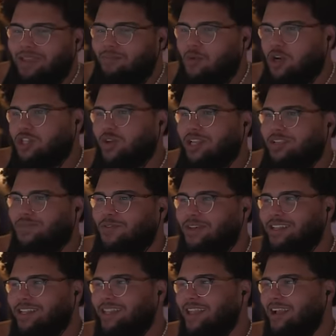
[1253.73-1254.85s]
more stressful
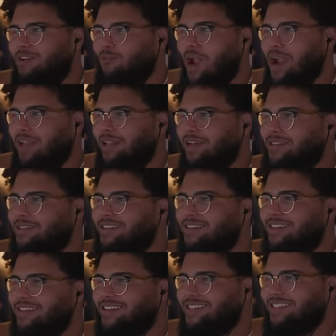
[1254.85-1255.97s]
and then like right no to find
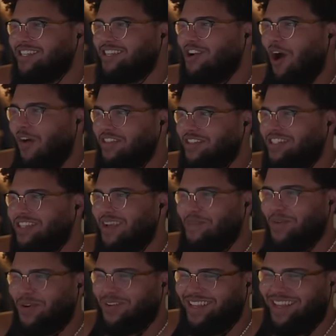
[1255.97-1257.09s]
the ship. Call the ship
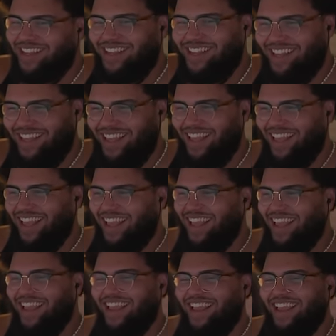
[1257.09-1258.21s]
early. That's
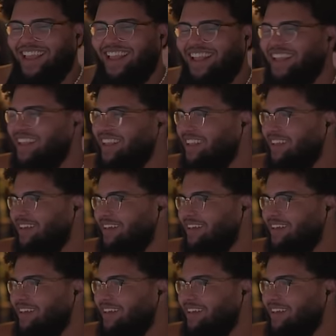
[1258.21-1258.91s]
a crazy idea,